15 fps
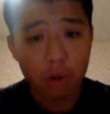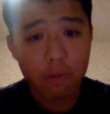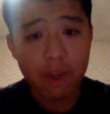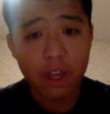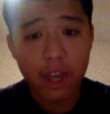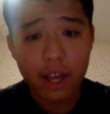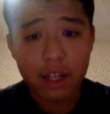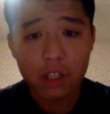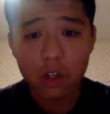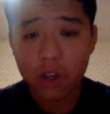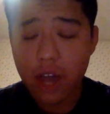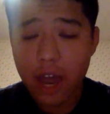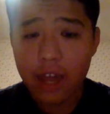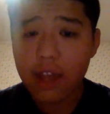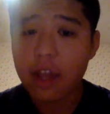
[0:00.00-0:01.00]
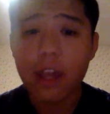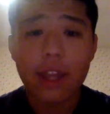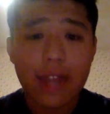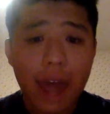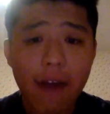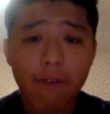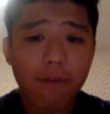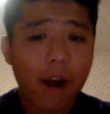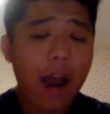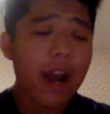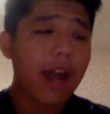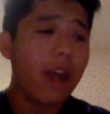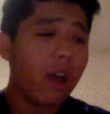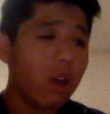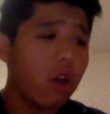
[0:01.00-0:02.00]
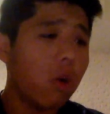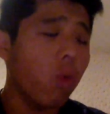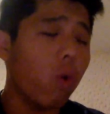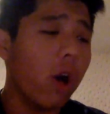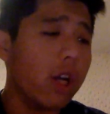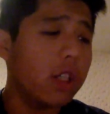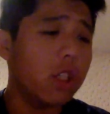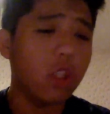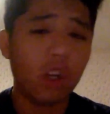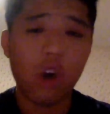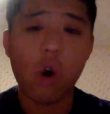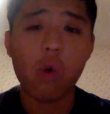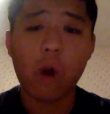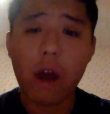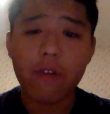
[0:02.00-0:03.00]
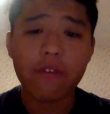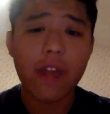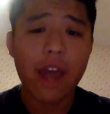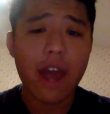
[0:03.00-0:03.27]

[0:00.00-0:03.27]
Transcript: begins. Okay, that Friday was you know a rough day,